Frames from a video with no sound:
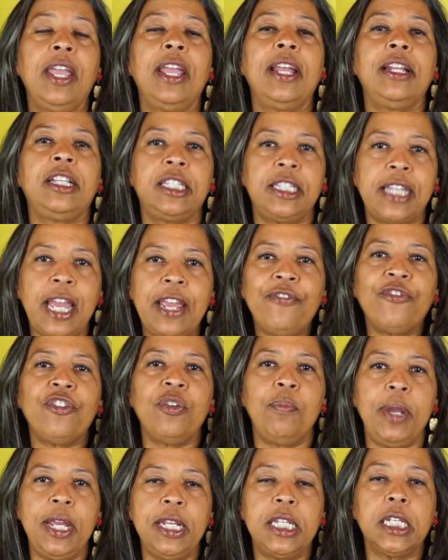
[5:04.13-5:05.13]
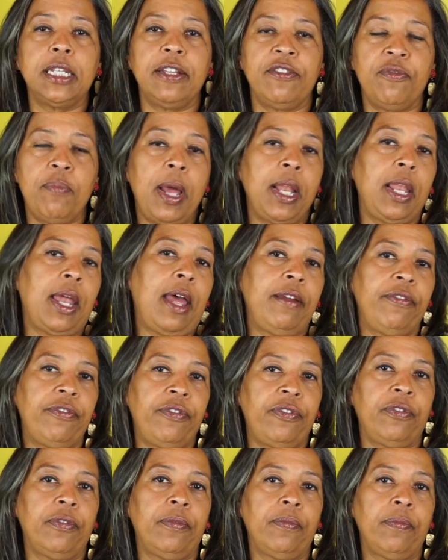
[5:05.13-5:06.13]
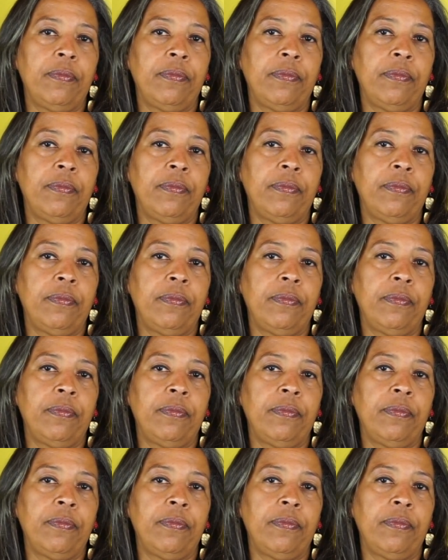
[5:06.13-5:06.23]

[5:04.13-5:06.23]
It's safe for me to live my life.